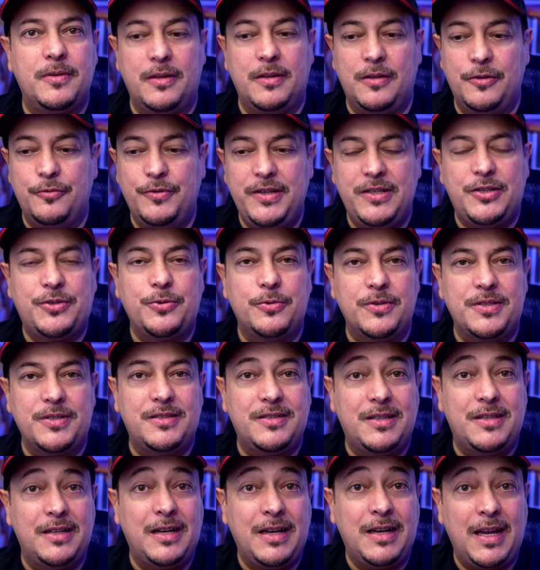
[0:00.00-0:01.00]
the
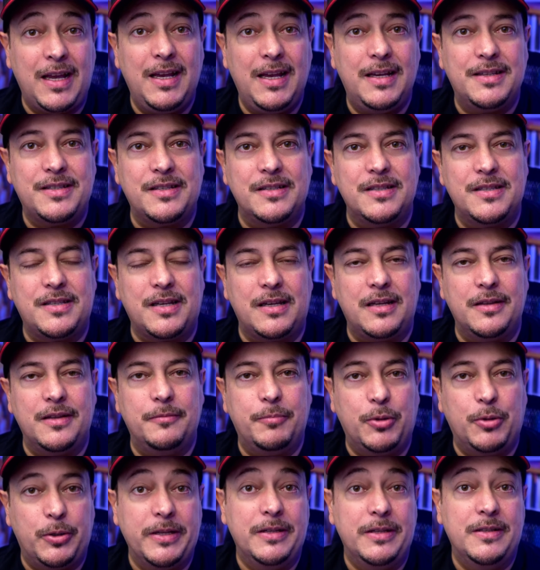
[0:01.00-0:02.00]
resources that it has inside
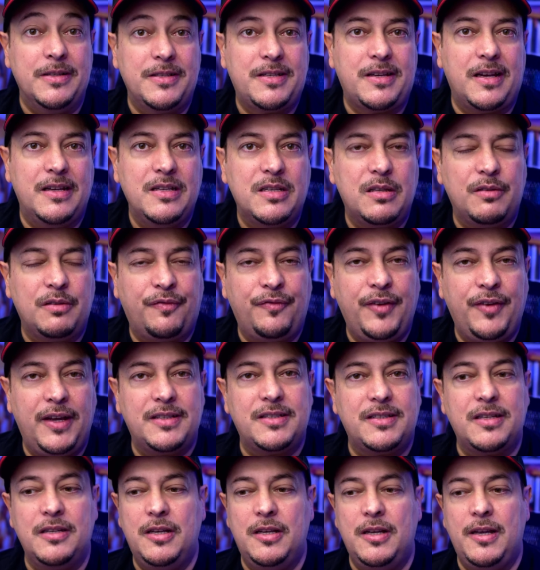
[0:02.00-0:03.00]
the body, in this case the
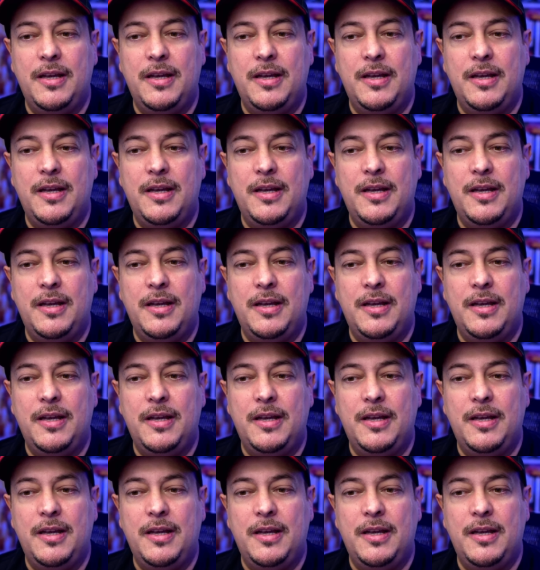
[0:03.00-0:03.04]
fat,